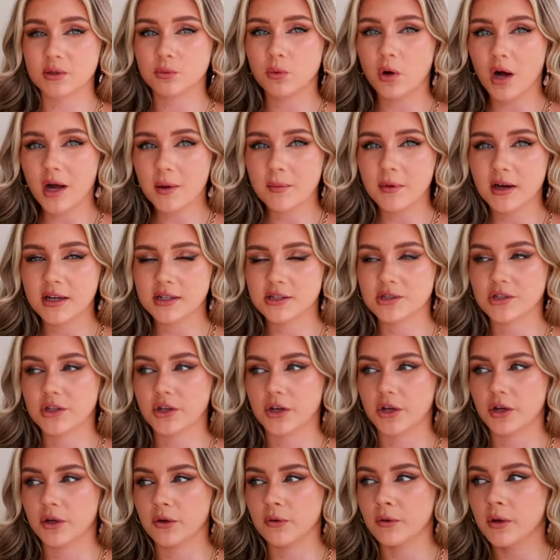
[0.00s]
So what I might
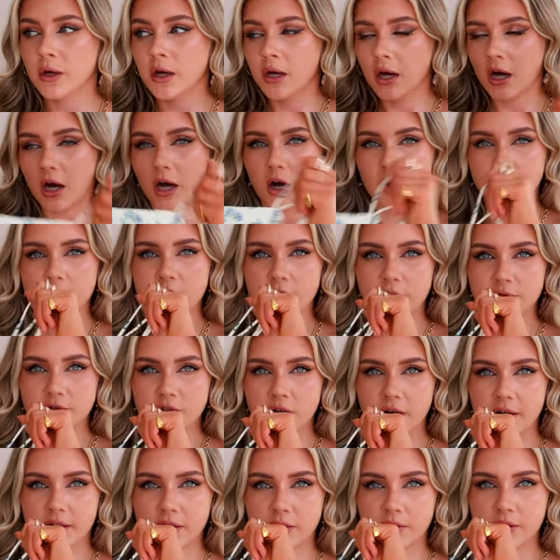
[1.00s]
do after I've
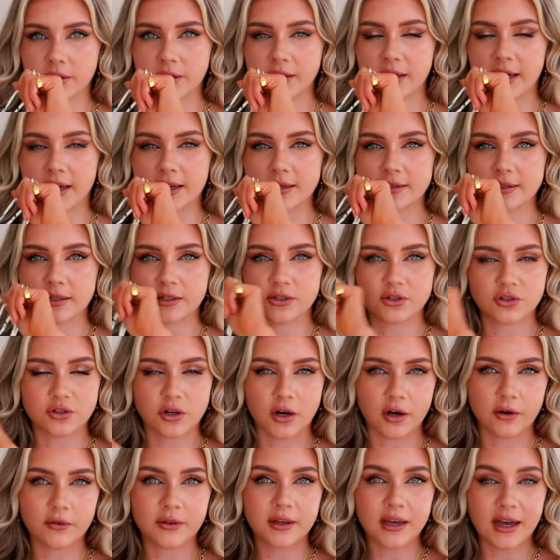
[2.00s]
tried it on in this is
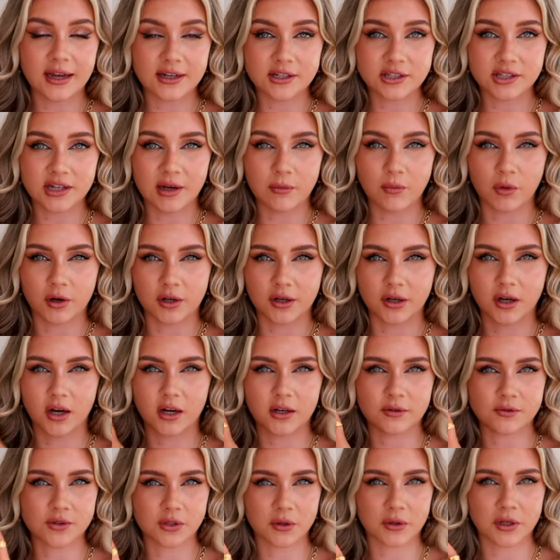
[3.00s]
try on the H&M one and
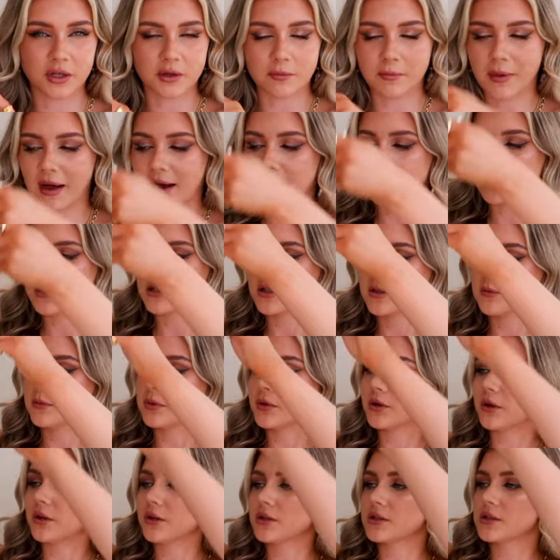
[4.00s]
kind of do a comparison,
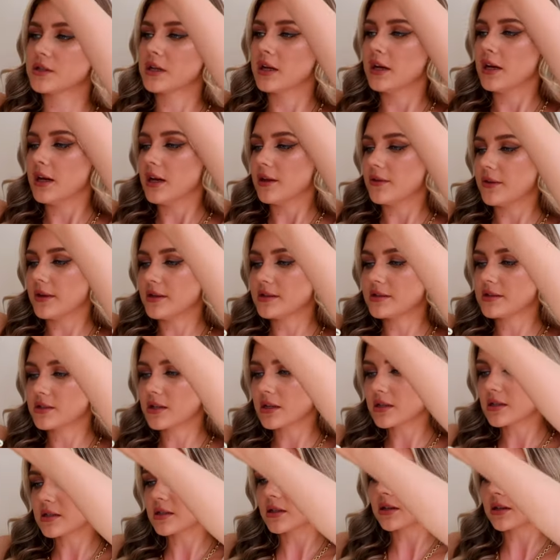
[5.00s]
because this does